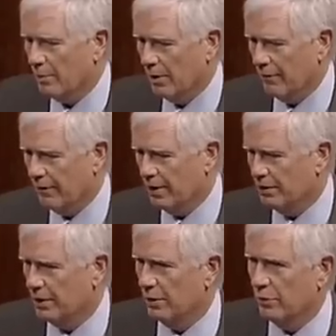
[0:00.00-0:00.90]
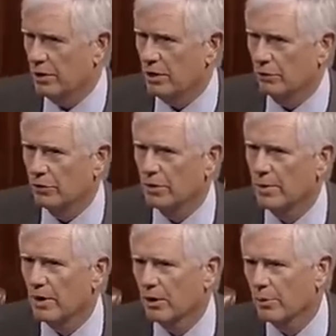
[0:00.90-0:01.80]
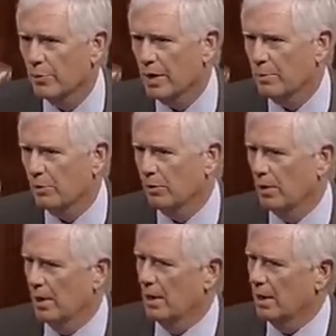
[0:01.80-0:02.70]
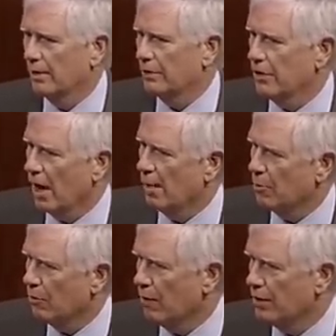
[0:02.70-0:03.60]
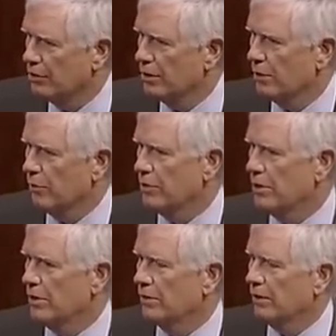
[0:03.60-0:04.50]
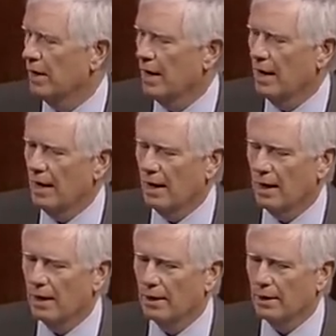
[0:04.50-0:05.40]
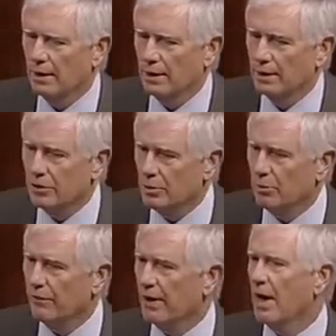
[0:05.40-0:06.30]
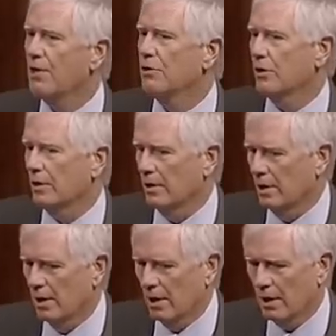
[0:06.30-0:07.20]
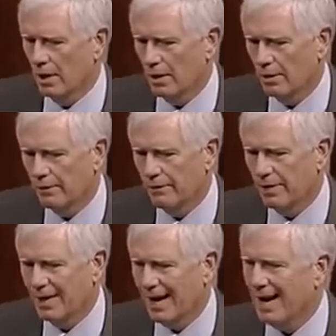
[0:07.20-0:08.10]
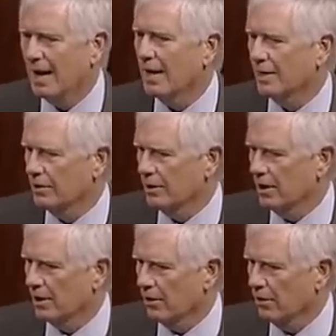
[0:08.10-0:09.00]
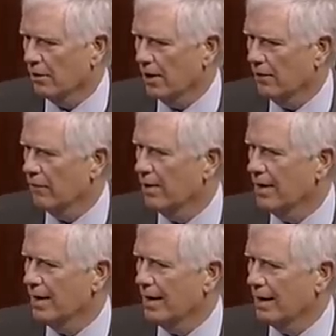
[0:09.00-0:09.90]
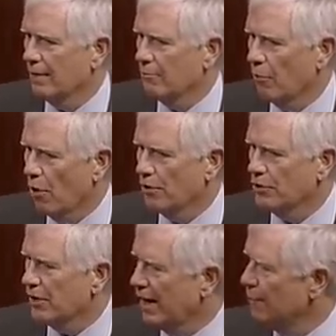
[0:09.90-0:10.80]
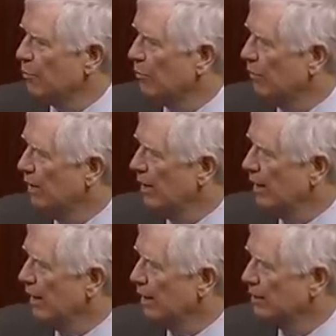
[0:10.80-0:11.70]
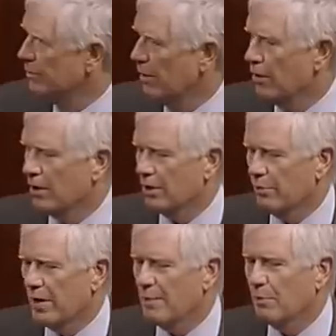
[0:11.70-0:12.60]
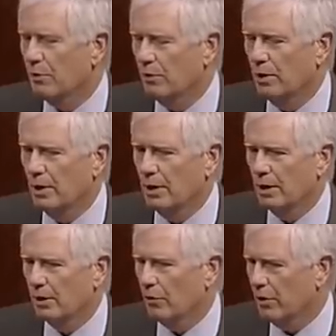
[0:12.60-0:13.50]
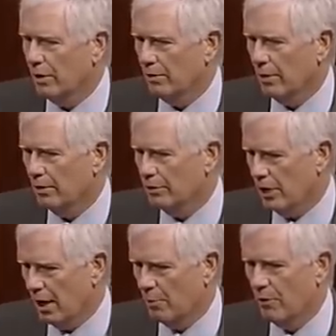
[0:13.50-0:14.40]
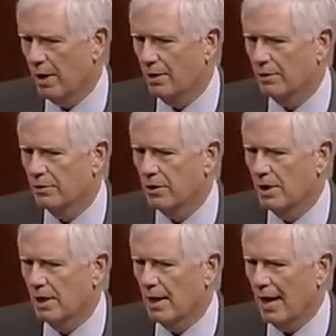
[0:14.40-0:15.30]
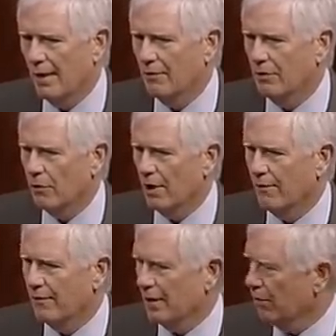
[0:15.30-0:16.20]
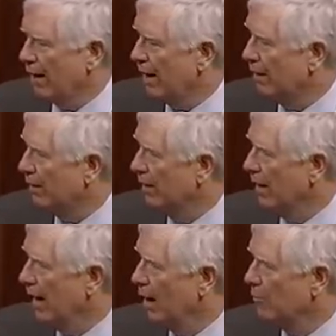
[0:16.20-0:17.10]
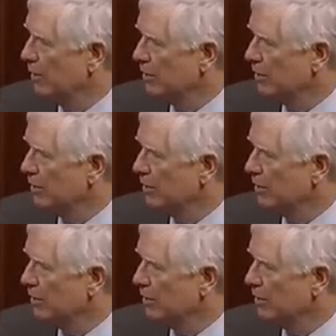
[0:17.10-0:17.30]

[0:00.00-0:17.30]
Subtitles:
benefits that it would yield to the American people, the job creation it would yield, and the simplification of the headaches that occur every March and April as American people, including job creators, have to try to figure out how much